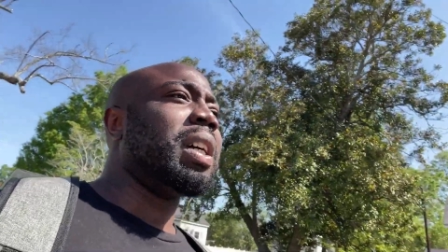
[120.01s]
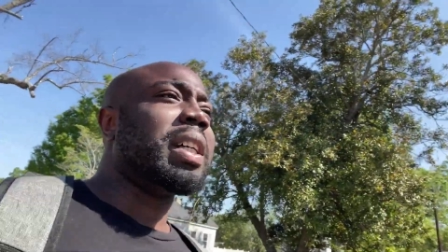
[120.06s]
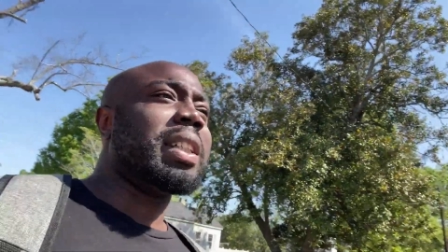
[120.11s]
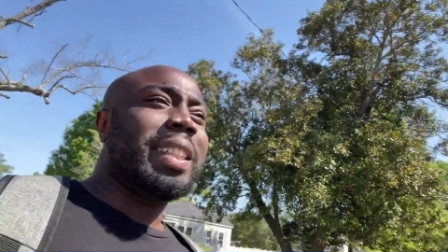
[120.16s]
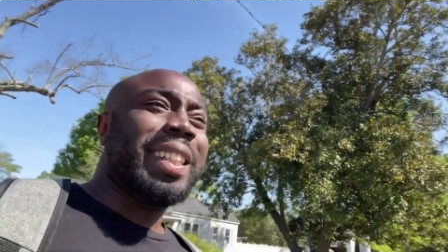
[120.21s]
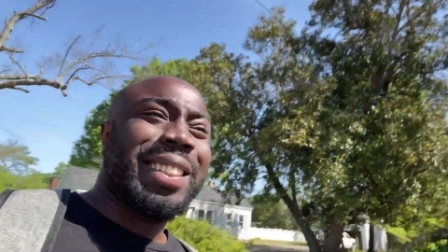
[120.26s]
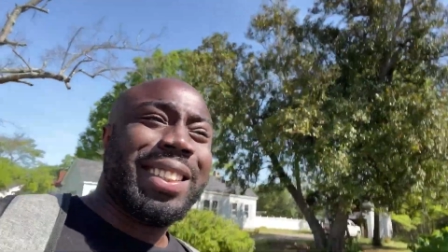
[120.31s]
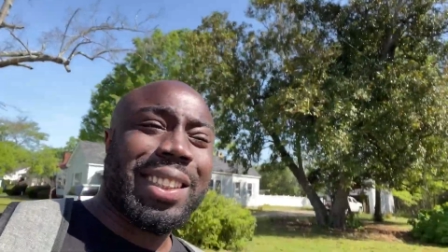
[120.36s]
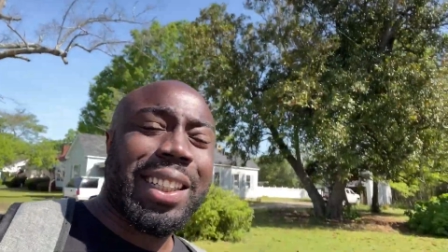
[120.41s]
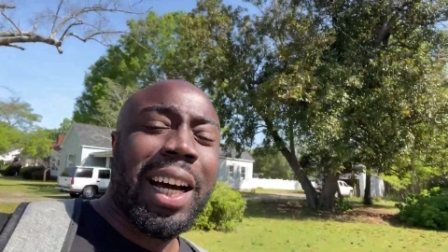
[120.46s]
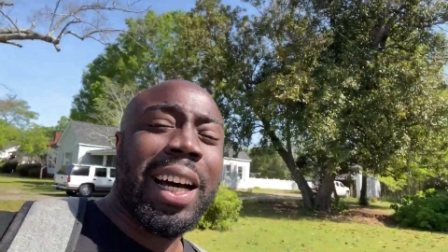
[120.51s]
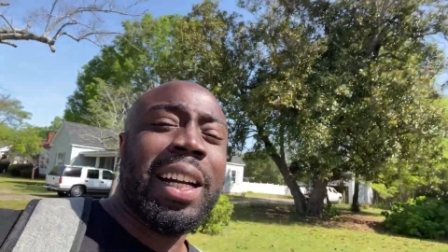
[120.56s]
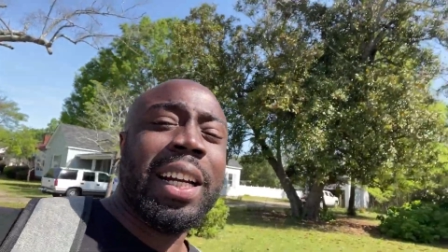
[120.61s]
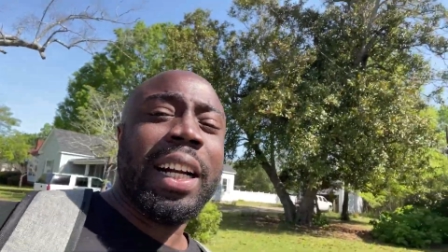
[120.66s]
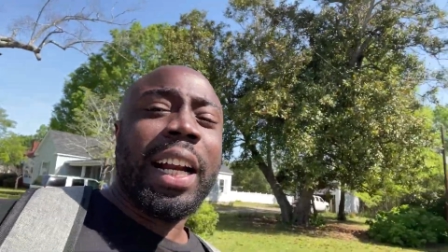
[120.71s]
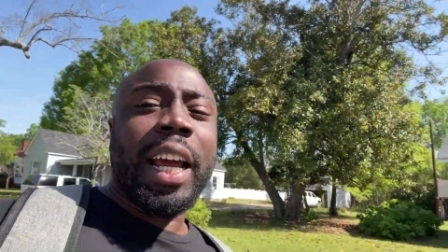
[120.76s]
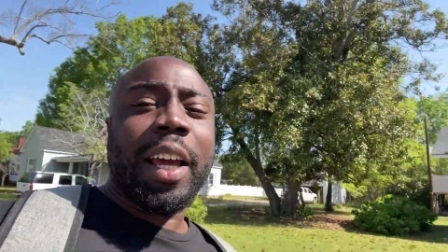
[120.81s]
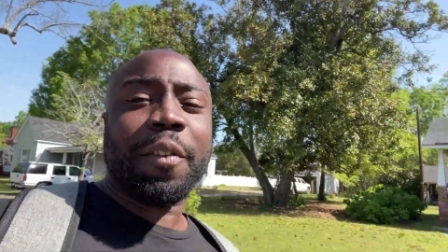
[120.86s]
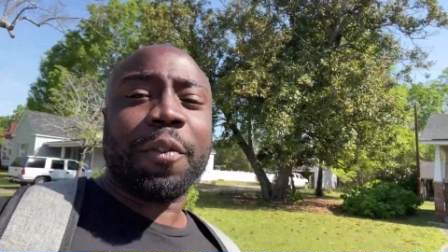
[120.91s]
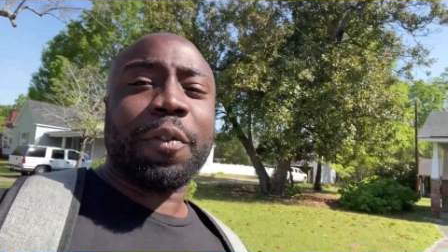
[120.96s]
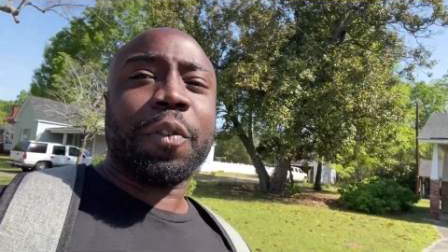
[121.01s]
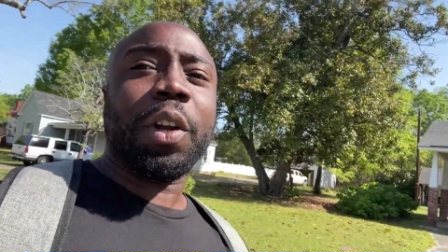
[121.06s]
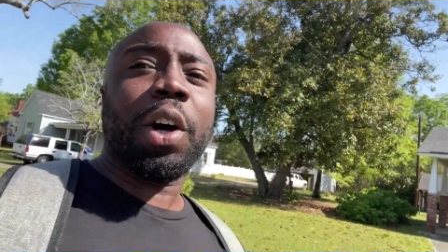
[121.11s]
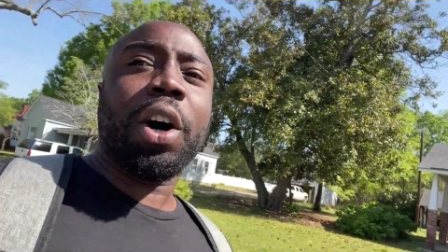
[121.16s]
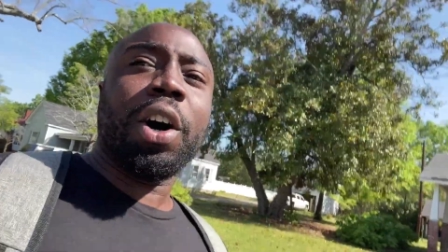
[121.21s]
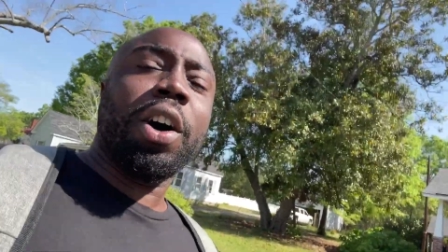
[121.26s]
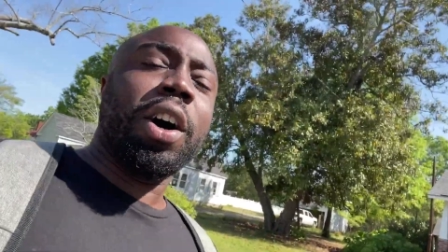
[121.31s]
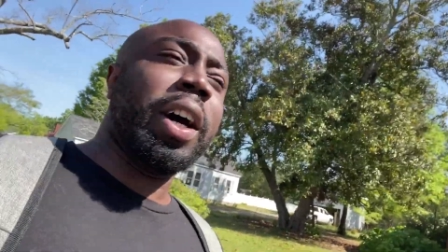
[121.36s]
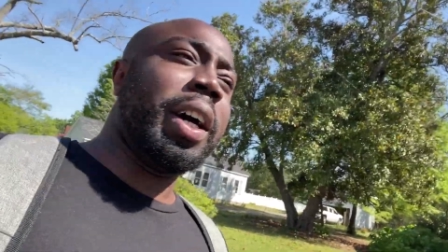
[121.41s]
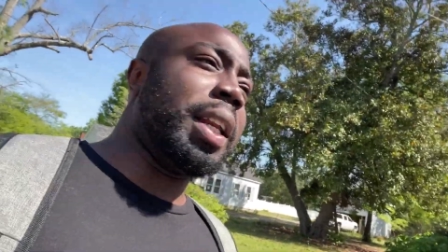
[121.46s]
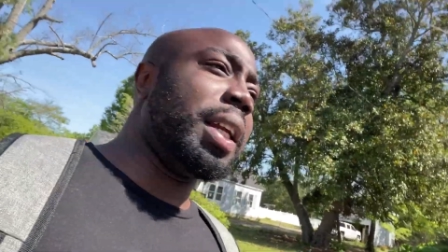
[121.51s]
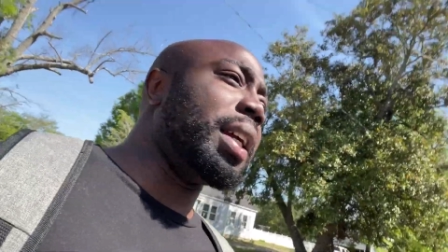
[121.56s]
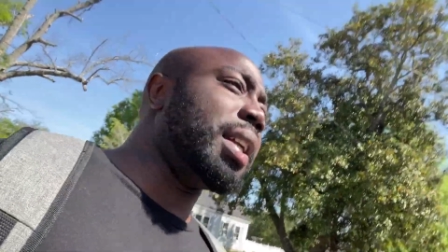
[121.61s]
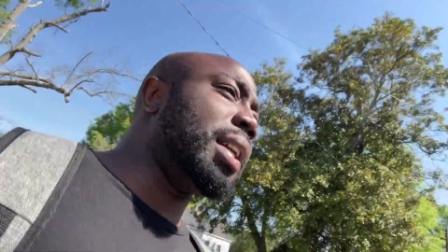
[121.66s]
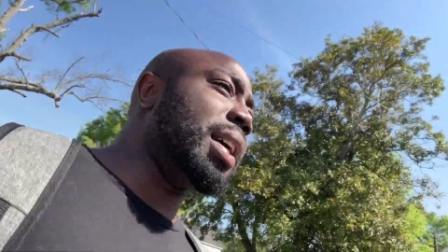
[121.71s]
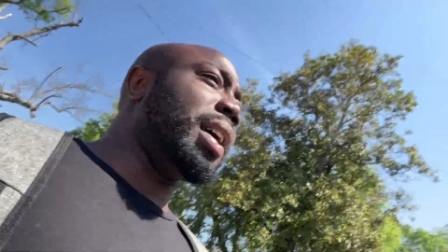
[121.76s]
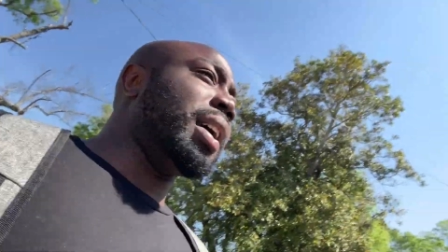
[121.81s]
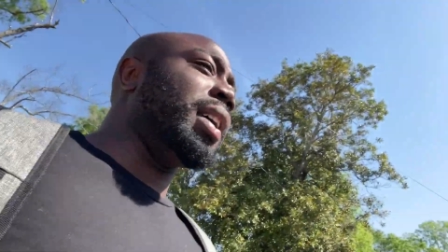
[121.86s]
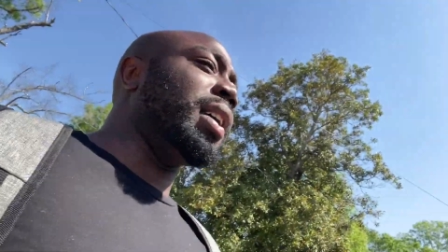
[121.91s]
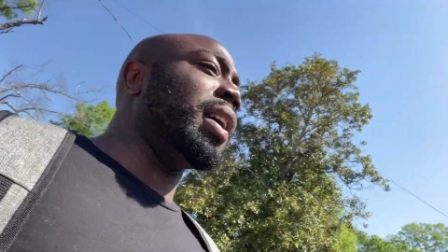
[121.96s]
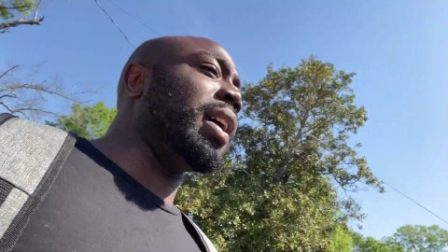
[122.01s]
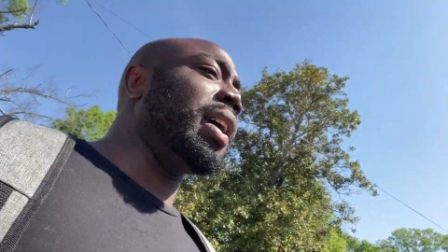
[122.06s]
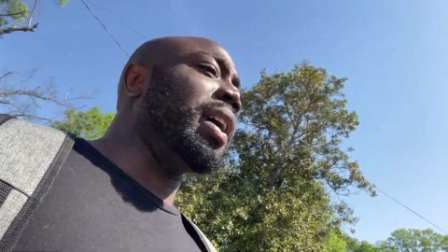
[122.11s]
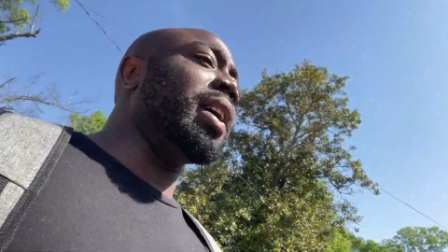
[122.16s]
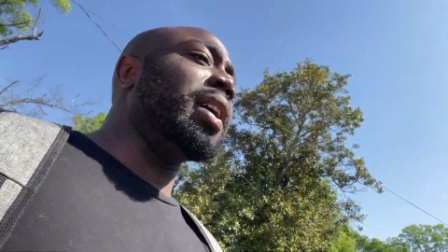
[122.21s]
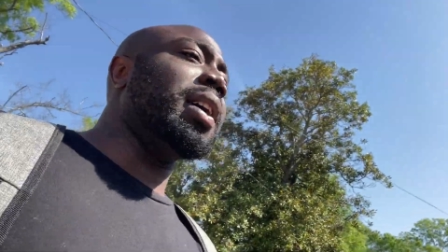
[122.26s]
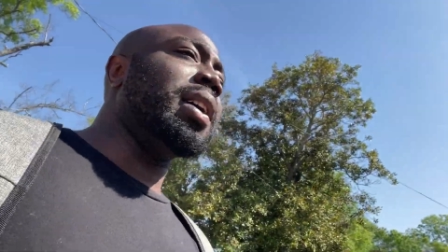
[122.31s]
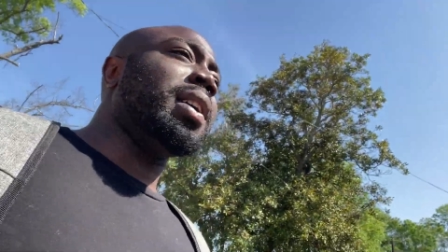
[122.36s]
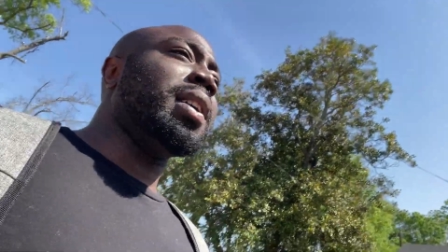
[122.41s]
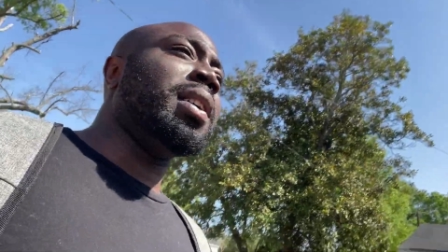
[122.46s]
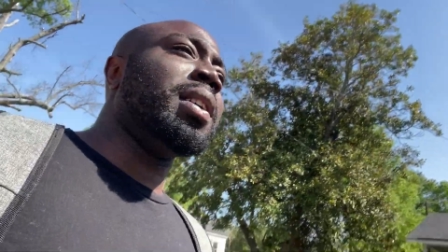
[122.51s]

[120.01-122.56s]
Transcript: this gunner named Floyd and uh, uh,